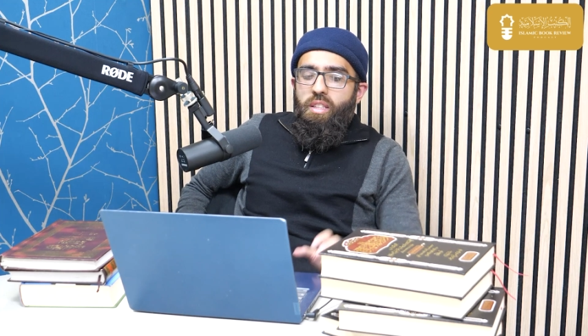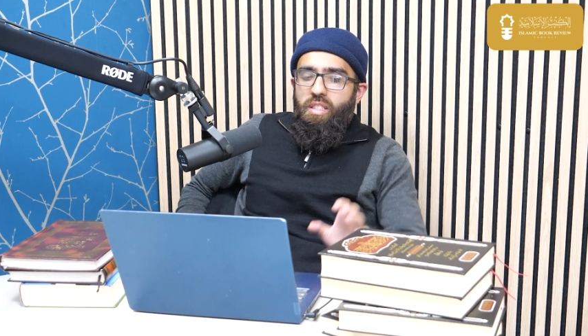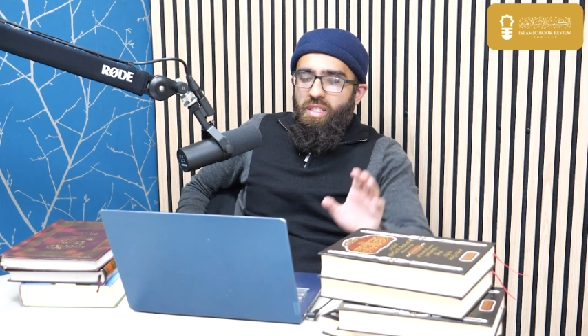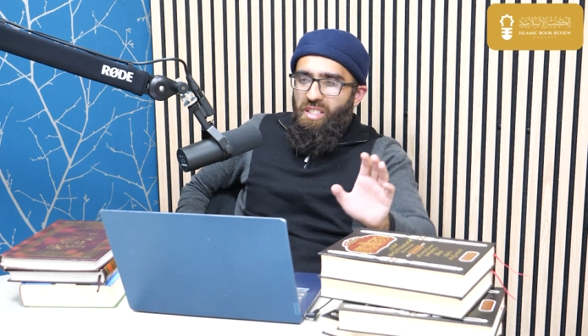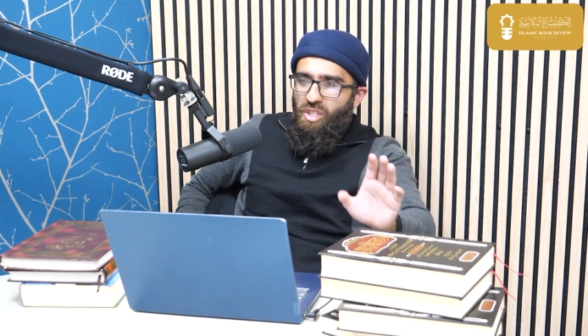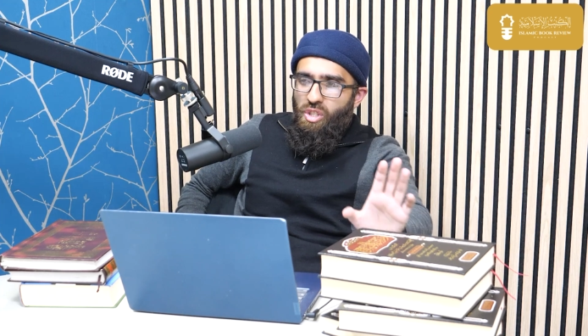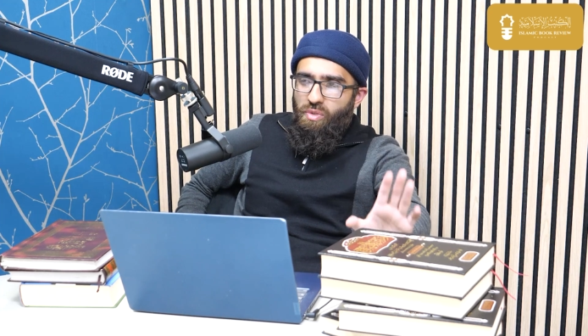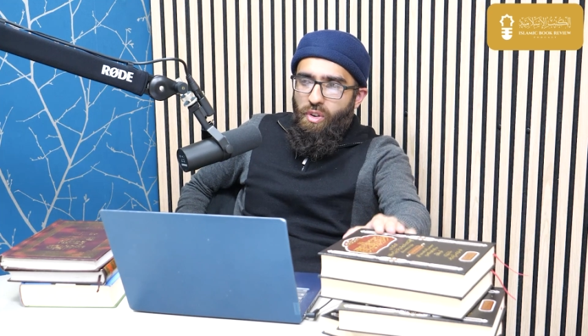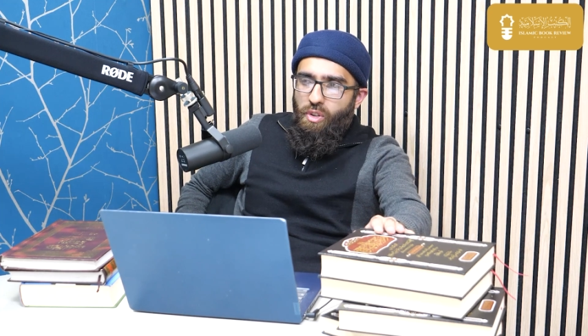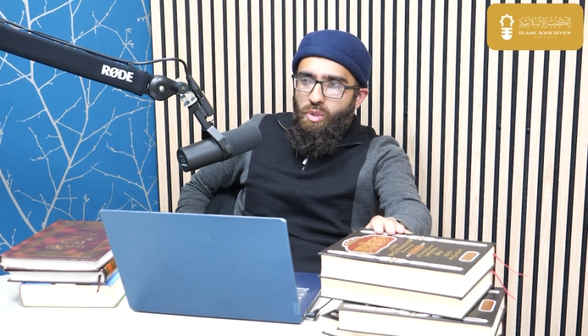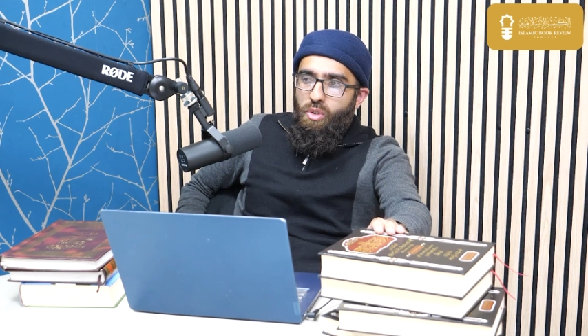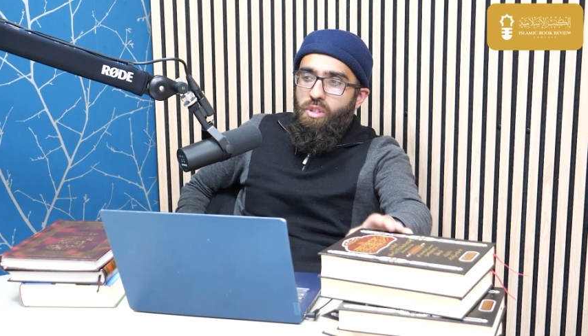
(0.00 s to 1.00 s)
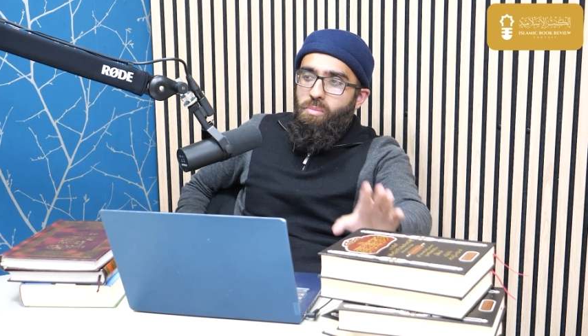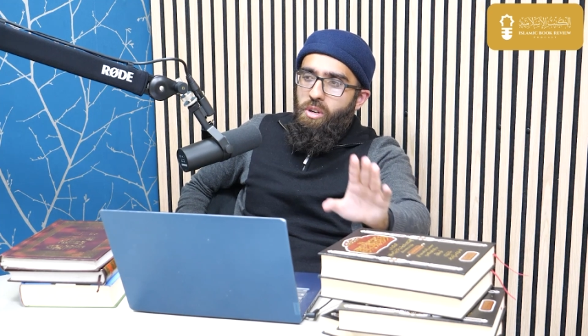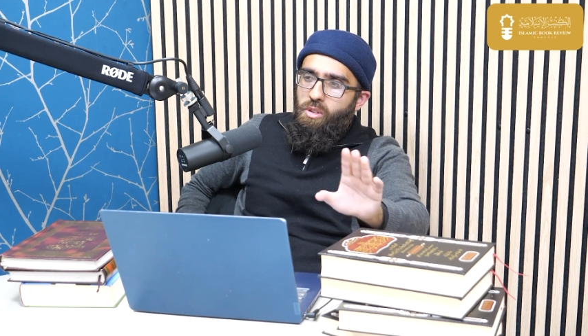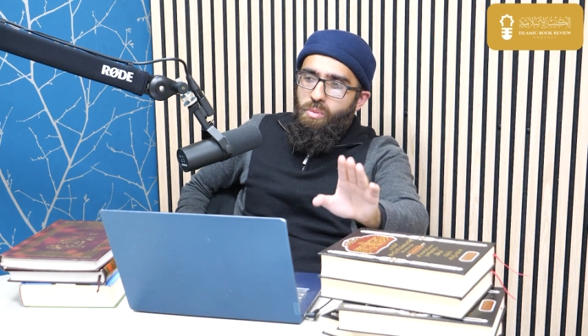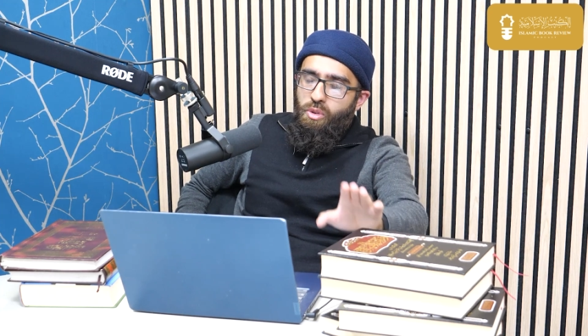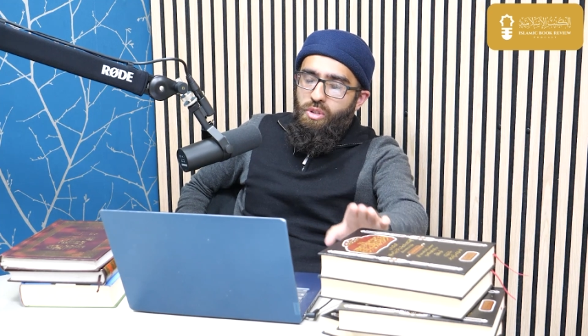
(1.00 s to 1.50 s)
This edition is very good. The
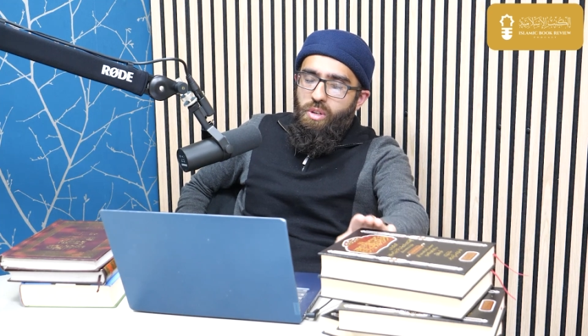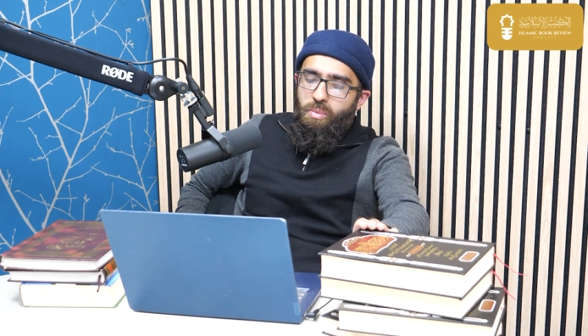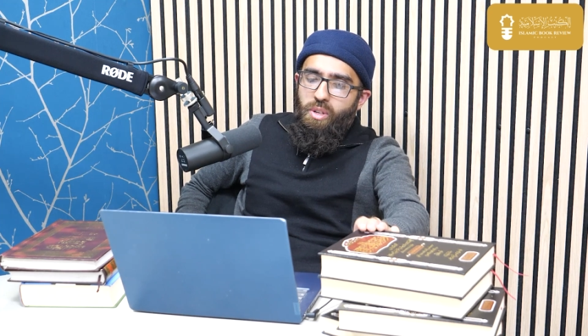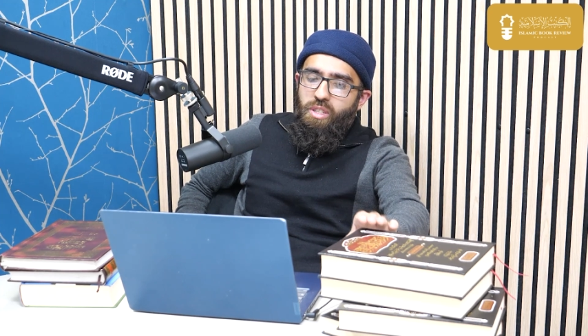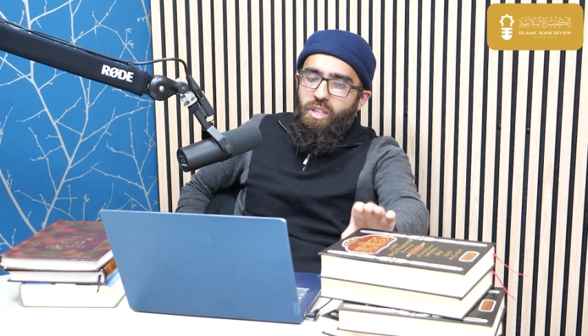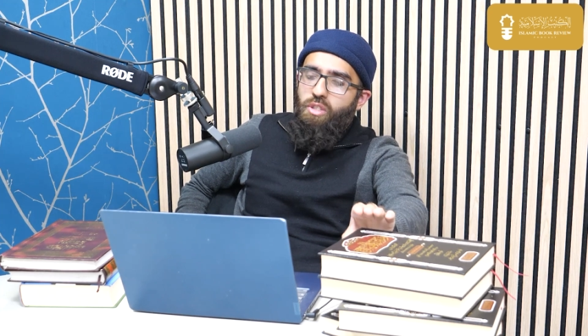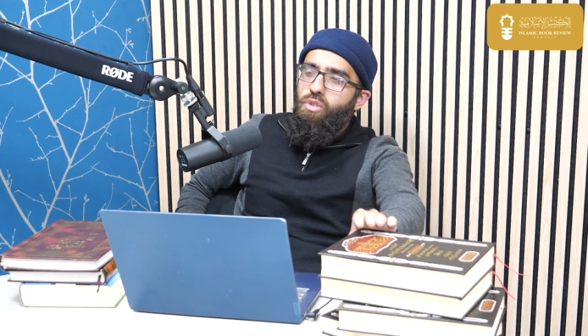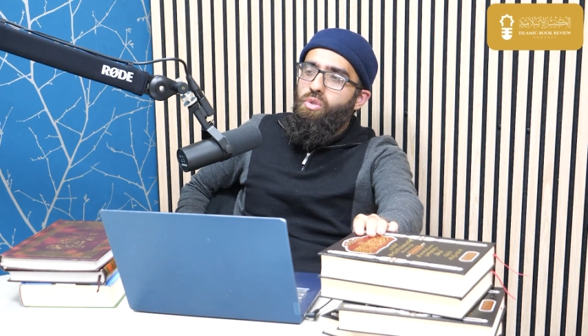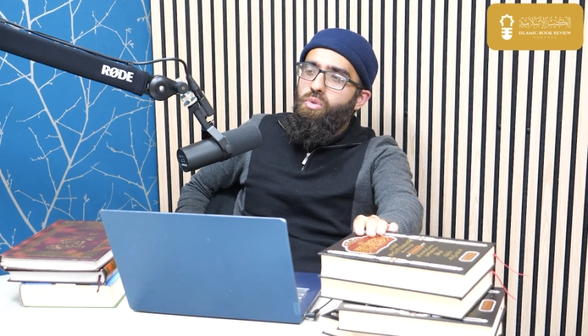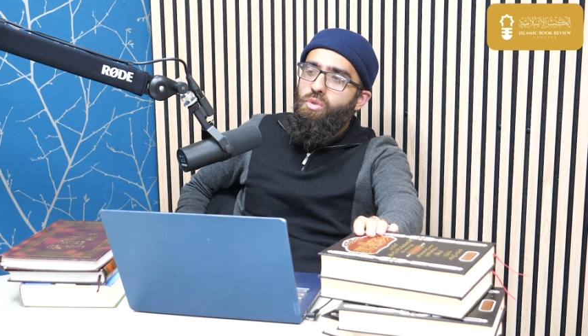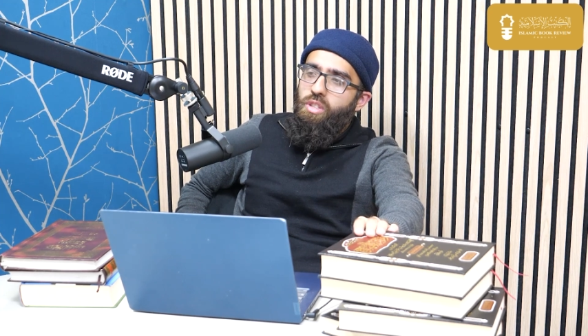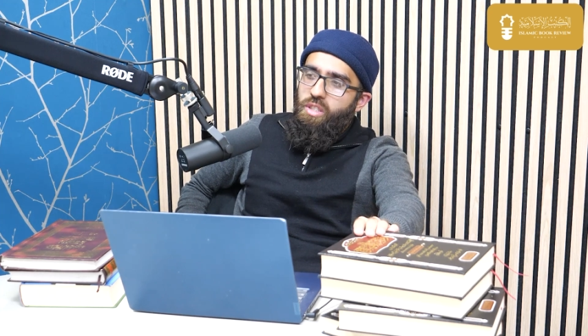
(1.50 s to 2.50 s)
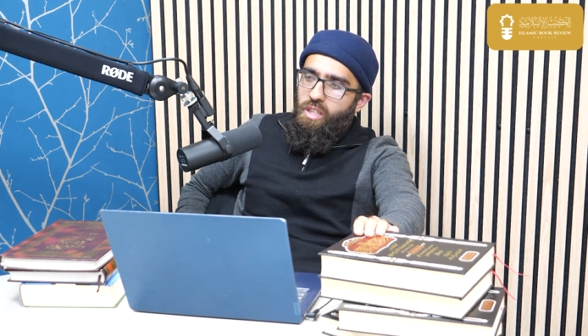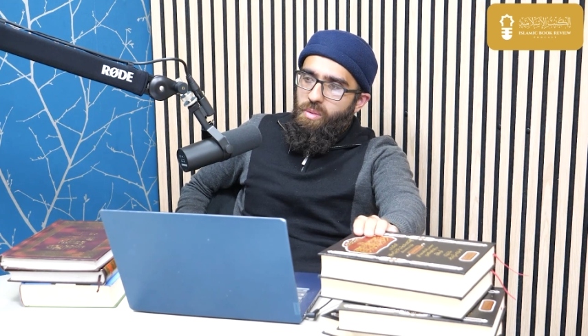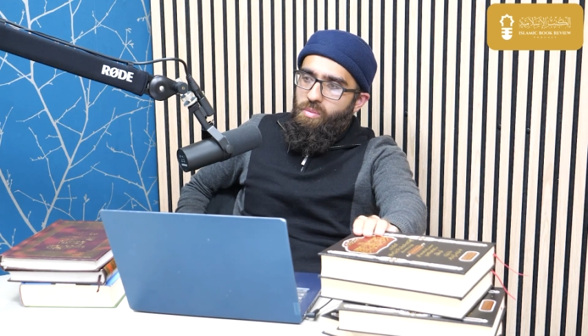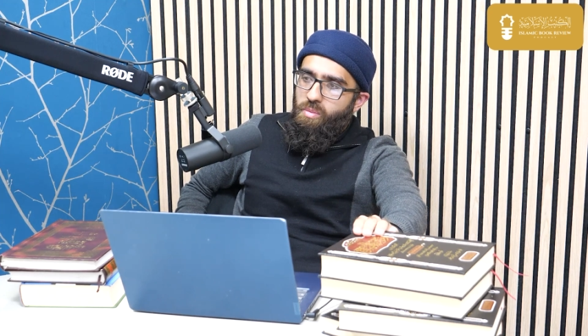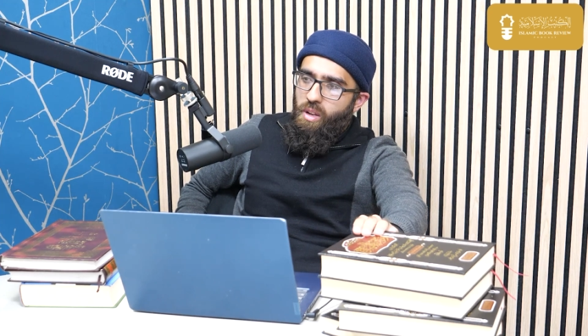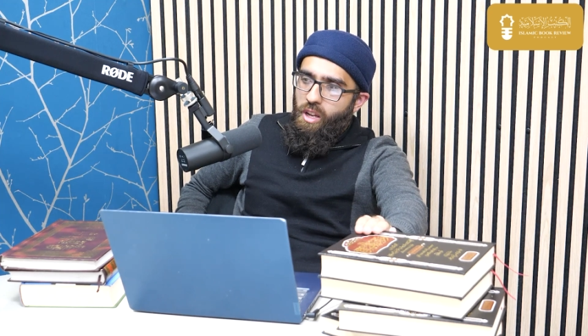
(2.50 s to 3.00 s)
Maktab Bushra print doesn't do the
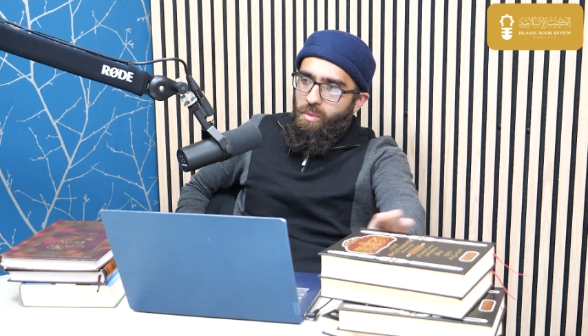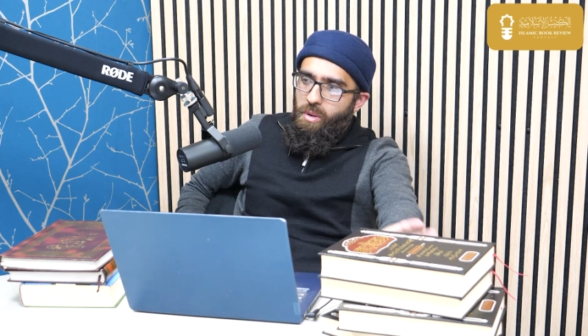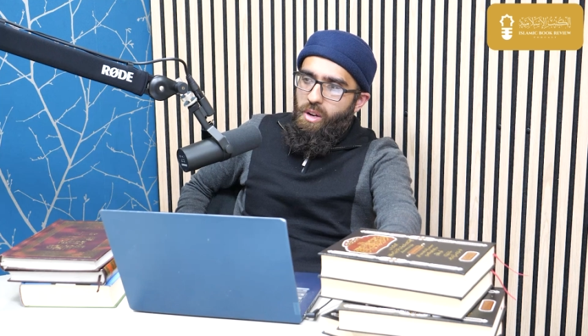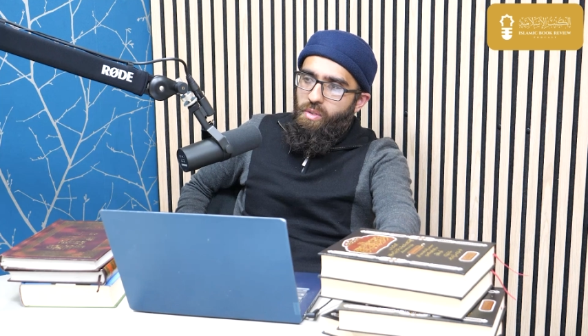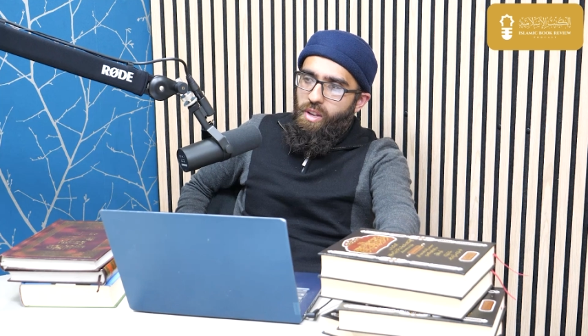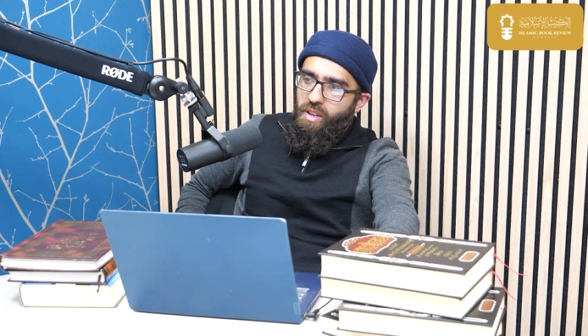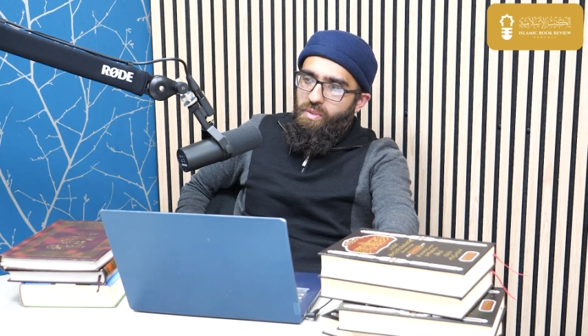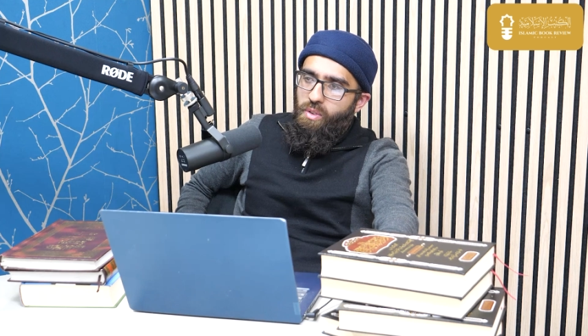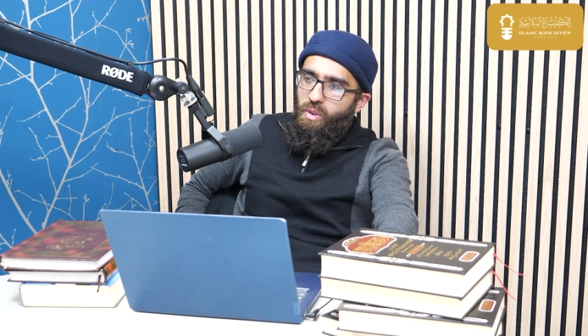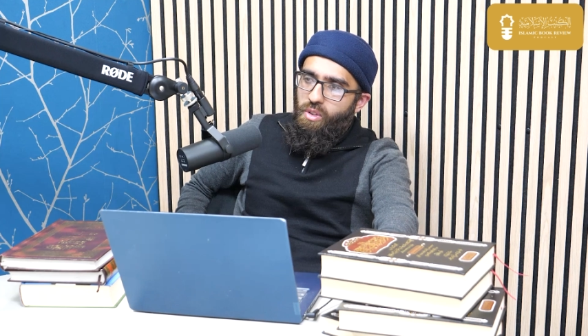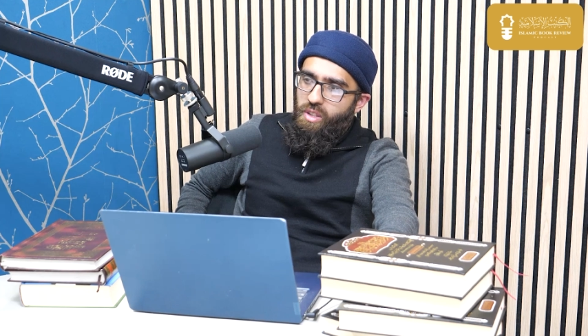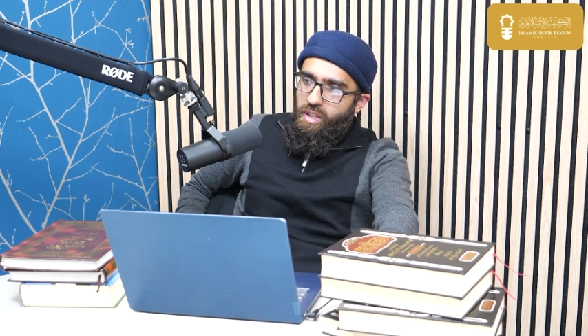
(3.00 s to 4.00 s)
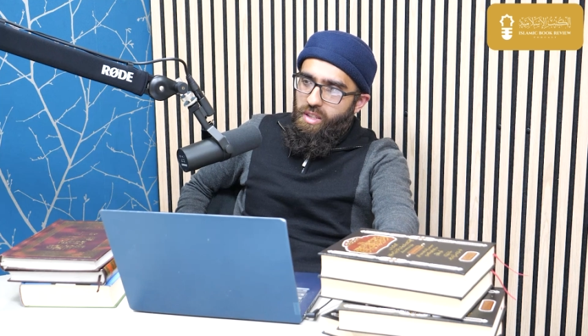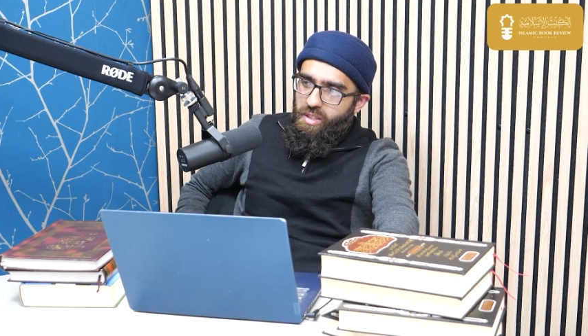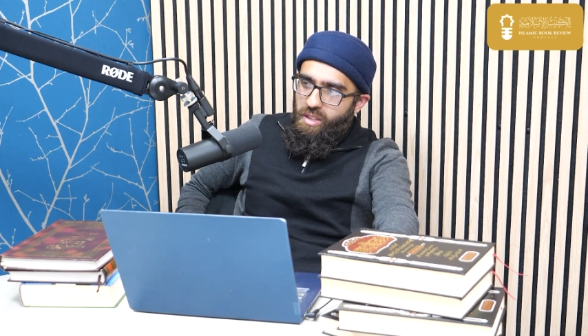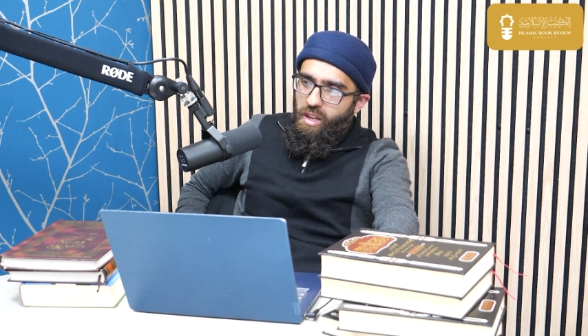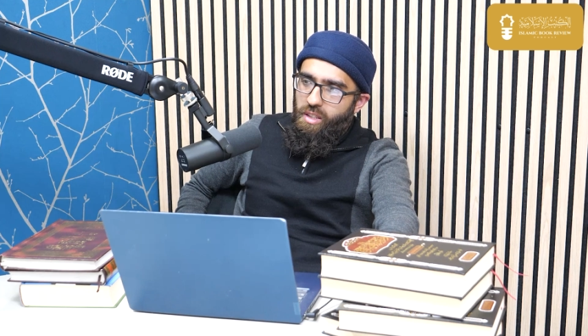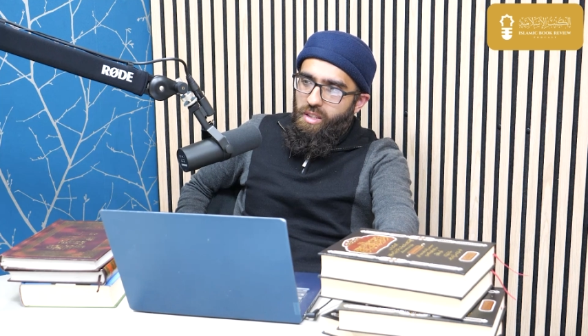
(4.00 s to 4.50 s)
same amount of effort on the isnad.